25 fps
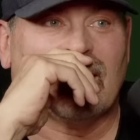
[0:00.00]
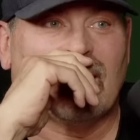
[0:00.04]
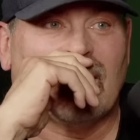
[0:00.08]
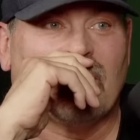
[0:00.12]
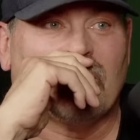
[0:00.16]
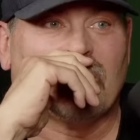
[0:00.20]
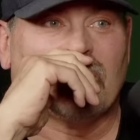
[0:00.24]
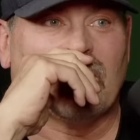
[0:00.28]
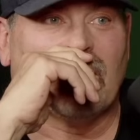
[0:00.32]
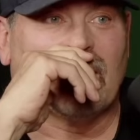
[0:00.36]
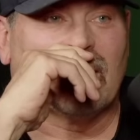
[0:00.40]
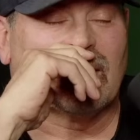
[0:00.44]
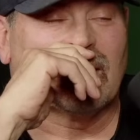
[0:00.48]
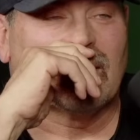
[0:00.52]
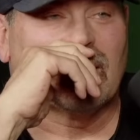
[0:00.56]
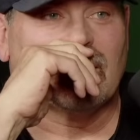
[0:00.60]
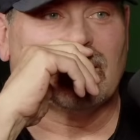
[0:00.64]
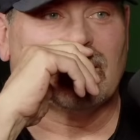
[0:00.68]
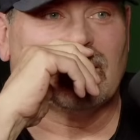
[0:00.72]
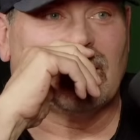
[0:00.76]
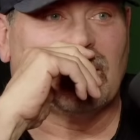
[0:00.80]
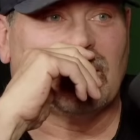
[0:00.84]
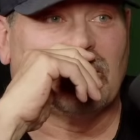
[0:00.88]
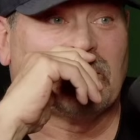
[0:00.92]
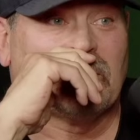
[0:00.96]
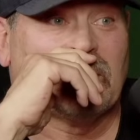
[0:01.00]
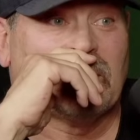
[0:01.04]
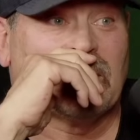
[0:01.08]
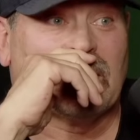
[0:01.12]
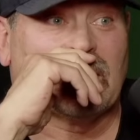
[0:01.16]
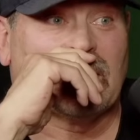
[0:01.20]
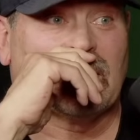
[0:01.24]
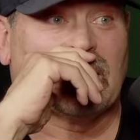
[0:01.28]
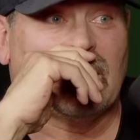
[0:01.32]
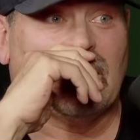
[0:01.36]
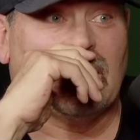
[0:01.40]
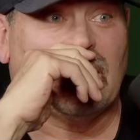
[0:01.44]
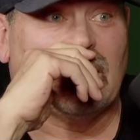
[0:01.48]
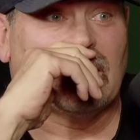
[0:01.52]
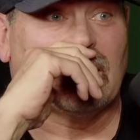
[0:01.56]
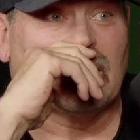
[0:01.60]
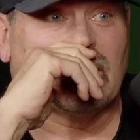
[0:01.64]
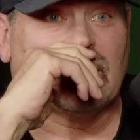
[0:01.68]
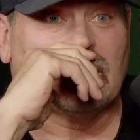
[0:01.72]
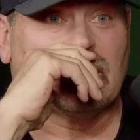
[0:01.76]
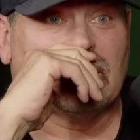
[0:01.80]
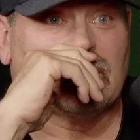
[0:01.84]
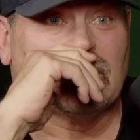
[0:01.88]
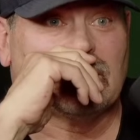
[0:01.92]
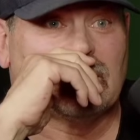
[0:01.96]
I'm like, I'm getting cut.
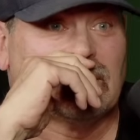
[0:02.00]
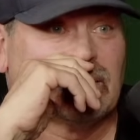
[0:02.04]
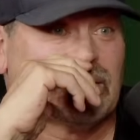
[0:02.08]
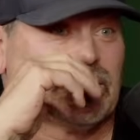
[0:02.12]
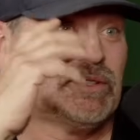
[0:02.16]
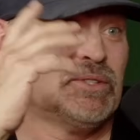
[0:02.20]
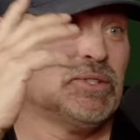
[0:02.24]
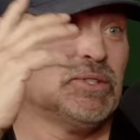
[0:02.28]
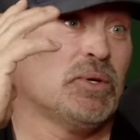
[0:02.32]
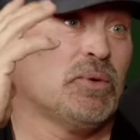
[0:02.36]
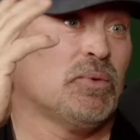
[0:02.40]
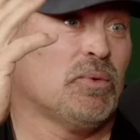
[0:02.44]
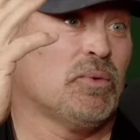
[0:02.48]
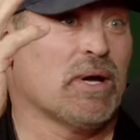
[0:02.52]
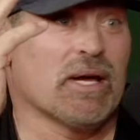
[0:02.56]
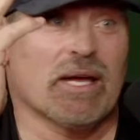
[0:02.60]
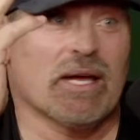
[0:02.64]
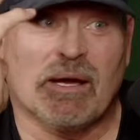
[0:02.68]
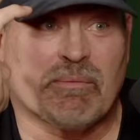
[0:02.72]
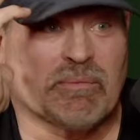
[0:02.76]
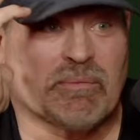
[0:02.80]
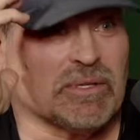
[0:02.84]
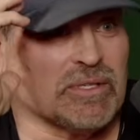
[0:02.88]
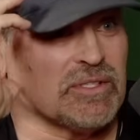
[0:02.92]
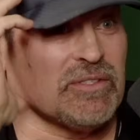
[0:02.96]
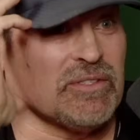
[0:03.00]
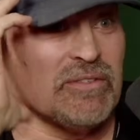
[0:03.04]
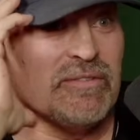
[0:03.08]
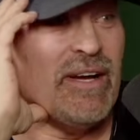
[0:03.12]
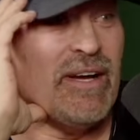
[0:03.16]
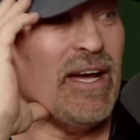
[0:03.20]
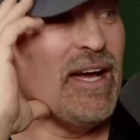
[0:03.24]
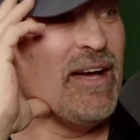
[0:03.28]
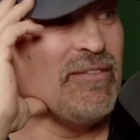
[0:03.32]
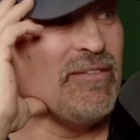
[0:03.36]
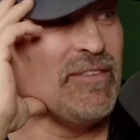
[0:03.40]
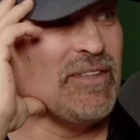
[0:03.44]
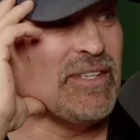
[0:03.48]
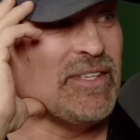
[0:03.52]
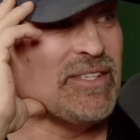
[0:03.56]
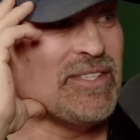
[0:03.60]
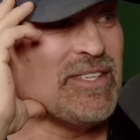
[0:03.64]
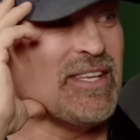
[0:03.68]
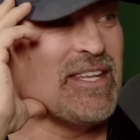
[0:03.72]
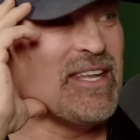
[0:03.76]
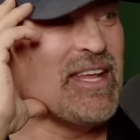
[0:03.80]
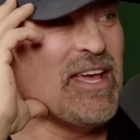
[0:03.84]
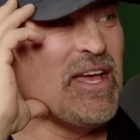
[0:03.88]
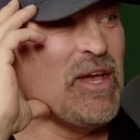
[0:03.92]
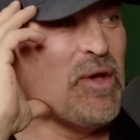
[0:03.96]
There's no way I'm going to survive this.
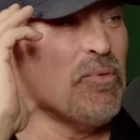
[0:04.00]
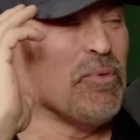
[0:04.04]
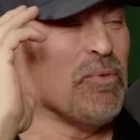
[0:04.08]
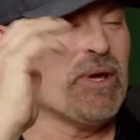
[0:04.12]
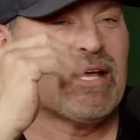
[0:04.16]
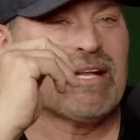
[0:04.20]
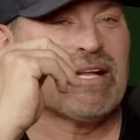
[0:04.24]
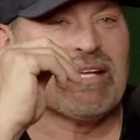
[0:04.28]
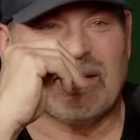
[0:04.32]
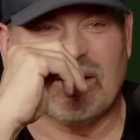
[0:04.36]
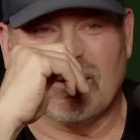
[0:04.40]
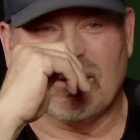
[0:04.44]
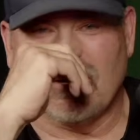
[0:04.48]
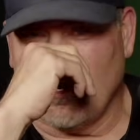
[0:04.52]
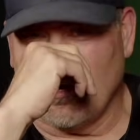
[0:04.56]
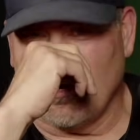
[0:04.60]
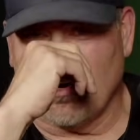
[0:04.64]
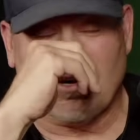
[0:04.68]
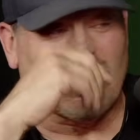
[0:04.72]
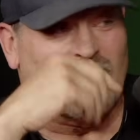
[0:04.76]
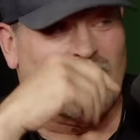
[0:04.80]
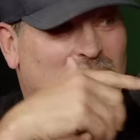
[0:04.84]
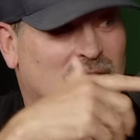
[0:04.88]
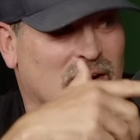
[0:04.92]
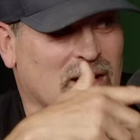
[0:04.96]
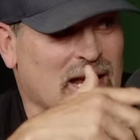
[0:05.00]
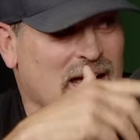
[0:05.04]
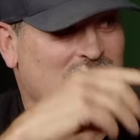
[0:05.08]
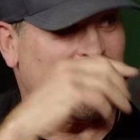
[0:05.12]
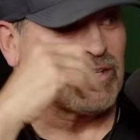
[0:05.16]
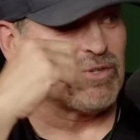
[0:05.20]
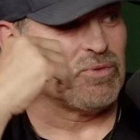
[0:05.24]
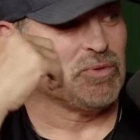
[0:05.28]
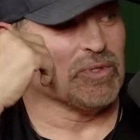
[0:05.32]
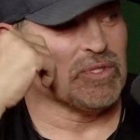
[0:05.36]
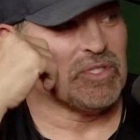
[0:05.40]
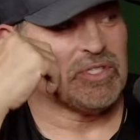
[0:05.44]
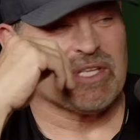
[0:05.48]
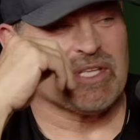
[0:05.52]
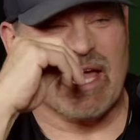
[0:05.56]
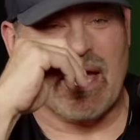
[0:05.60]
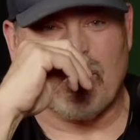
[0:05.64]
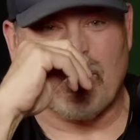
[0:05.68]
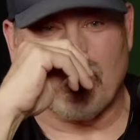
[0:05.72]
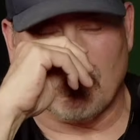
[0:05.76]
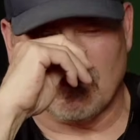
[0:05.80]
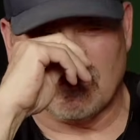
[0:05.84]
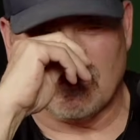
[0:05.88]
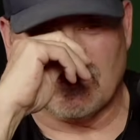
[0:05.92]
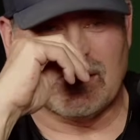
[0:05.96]
And we had our actual
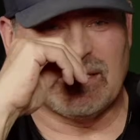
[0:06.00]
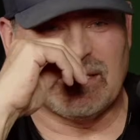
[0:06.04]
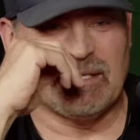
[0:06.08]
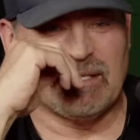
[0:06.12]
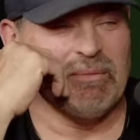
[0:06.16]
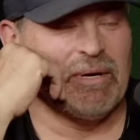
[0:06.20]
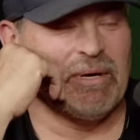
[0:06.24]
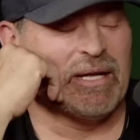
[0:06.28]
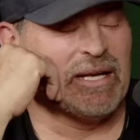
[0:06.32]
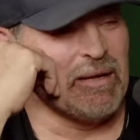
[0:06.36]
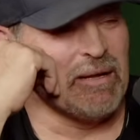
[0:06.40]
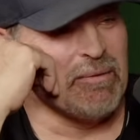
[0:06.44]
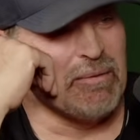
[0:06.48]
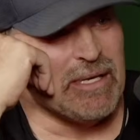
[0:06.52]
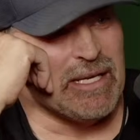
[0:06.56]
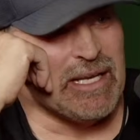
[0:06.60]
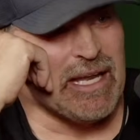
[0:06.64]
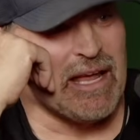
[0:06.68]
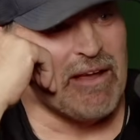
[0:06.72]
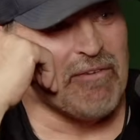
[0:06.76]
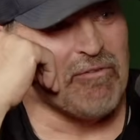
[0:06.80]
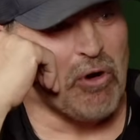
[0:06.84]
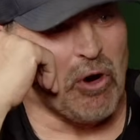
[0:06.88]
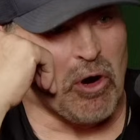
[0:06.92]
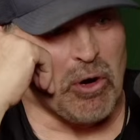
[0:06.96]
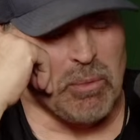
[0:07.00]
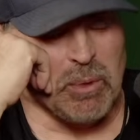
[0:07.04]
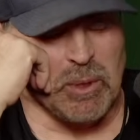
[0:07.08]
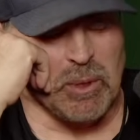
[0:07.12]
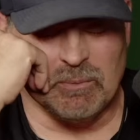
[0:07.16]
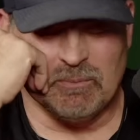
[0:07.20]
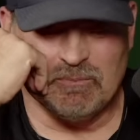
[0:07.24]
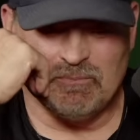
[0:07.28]
snapper was a kid by the name of Dave Harbor.